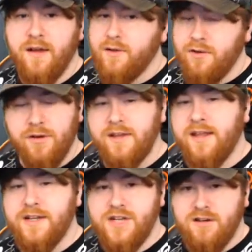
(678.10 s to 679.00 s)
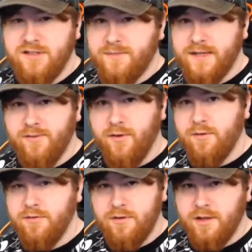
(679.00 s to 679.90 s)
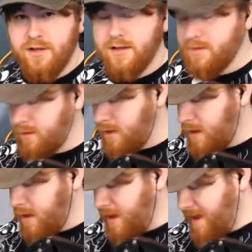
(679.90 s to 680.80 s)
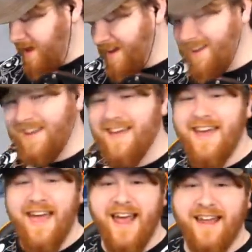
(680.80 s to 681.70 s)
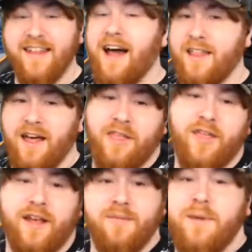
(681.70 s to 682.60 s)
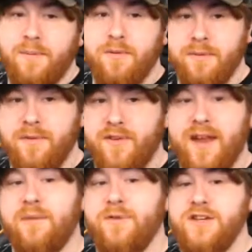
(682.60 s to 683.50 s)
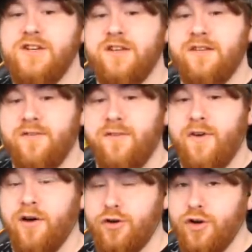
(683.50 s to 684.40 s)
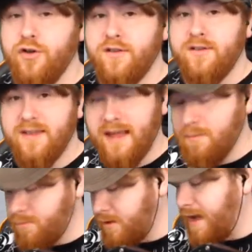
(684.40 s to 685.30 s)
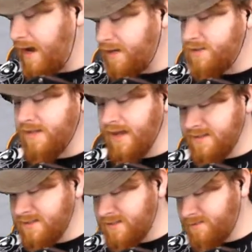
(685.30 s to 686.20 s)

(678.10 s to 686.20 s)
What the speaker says: Don't look at that challenge space photo. Don't look at it. I think people would be very appreciative of how good the gameplay actually is.